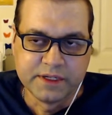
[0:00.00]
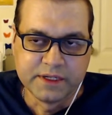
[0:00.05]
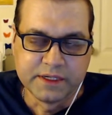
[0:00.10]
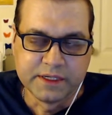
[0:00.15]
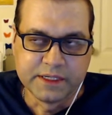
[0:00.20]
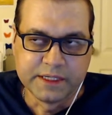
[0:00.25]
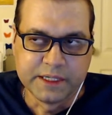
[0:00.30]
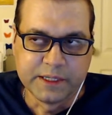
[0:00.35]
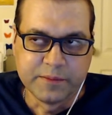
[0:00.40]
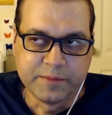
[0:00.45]

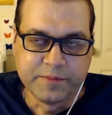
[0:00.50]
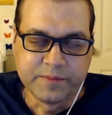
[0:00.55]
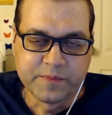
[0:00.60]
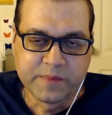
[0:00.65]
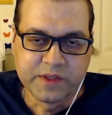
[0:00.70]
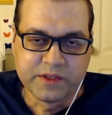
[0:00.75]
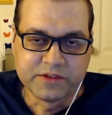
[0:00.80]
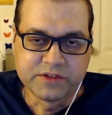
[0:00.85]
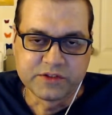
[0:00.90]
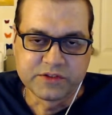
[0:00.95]

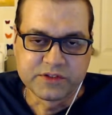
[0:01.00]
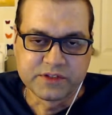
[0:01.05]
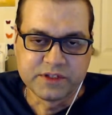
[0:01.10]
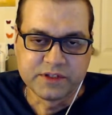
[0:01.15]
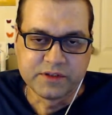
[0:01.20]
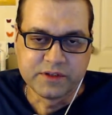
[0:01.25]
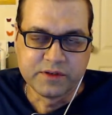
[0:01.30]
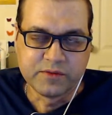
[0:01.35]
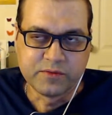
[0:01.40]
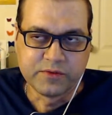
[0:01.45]

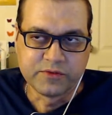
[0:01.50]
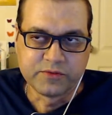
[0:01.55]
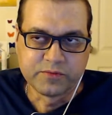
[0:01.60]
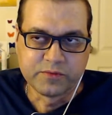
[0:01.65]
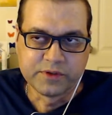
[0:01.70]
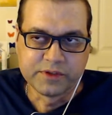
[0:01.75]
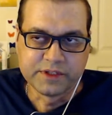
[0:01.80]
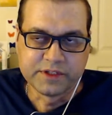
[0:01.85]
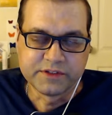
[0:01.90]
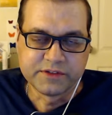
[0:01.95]
it was
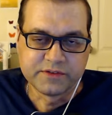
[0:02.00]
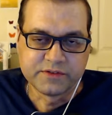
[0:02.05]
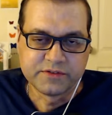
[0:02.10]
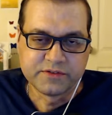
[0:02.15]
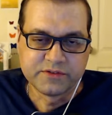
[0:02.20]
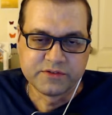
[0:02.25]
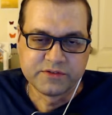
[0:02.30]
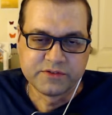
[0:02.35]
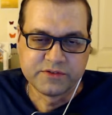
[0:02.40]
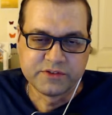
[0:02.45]
really
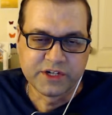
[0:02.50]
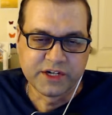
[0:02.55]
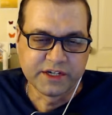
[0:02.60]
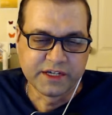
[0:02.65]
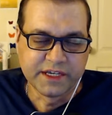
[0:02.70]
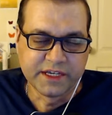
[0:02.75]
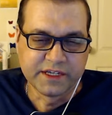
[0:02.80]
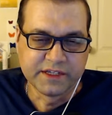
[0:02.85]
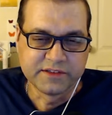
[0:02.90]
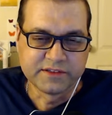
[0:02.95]

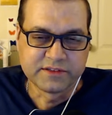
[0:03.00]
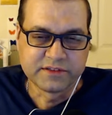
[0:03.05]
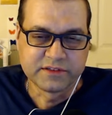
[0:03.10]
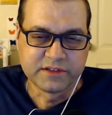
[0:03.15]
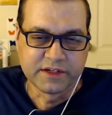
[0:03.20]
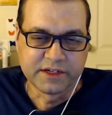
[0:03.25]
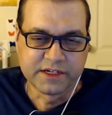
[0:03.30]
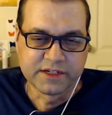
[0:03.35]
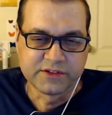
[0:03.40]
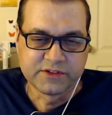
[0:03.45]
chugging and
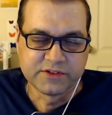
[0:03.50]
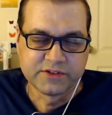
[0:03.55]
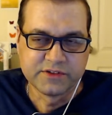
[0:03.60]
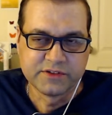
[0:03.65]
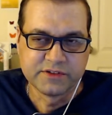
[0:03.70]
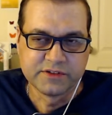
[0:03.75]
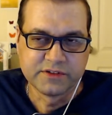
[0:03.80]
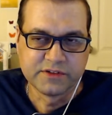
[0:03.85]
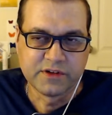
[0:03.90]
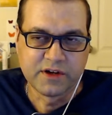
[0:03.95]
sluggish,
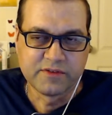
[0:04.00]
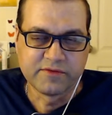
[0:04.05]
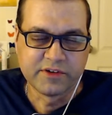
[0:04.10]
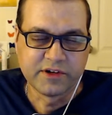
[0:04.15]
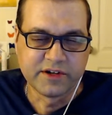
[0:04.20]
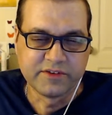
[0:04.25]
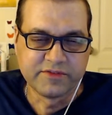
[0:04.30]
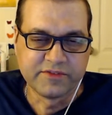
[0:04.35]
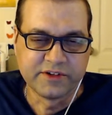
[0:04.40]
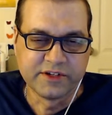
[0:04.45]
not
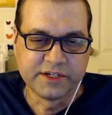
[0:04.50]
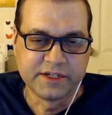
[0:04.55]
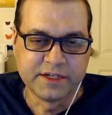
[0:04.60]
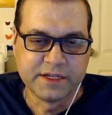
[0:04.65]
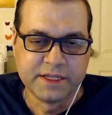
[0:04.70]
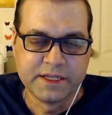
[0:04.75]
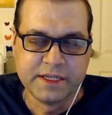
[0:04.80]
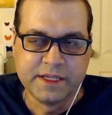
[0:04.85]
very fun.